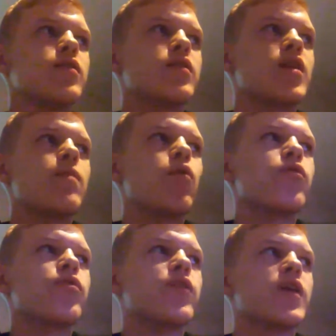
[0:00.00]
they
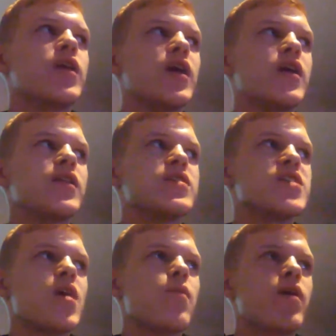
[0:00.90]
both, like, gained the
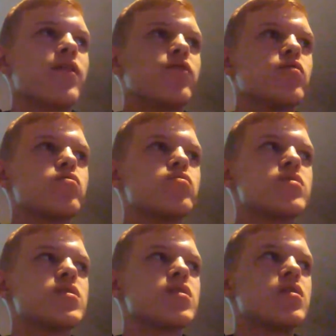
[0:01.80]
same amount of
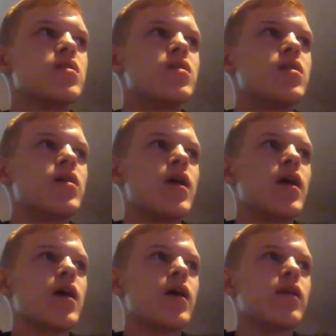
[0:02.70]
views,
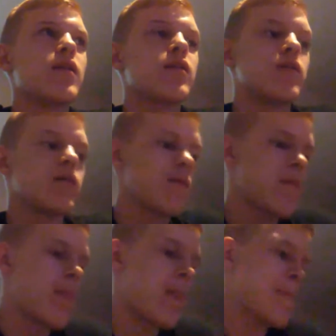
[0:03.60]
and
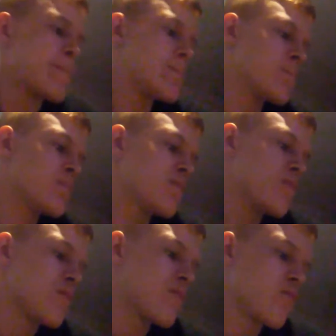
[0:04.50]

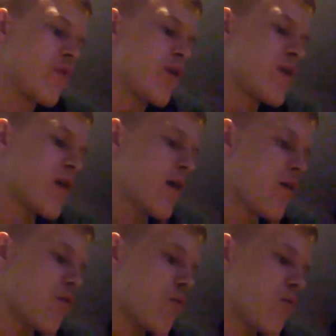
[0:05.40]
right
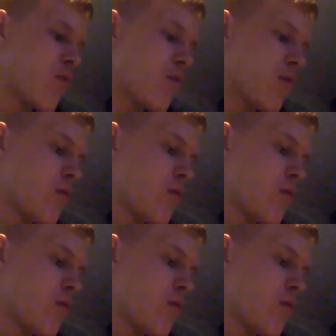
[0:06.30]
now,